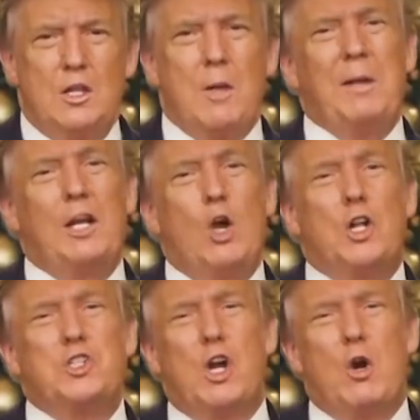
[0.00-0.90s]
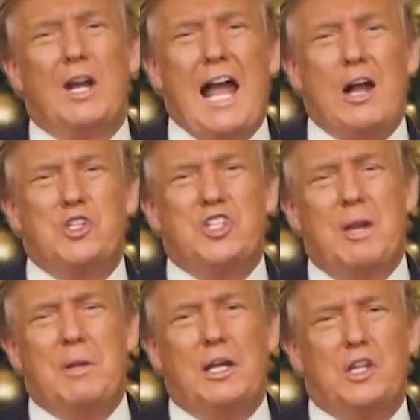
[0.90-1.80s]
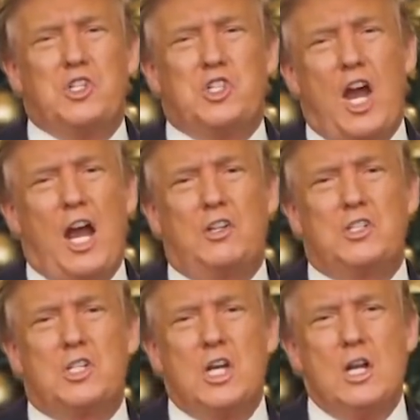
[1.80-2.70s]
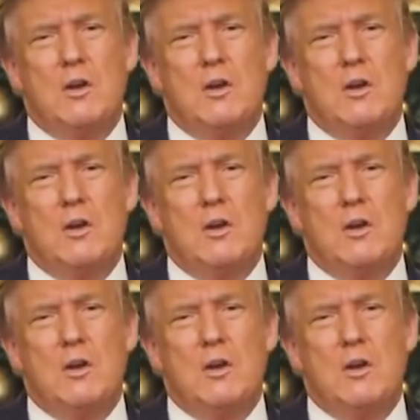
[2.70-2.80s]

The bill also allows stimulus checks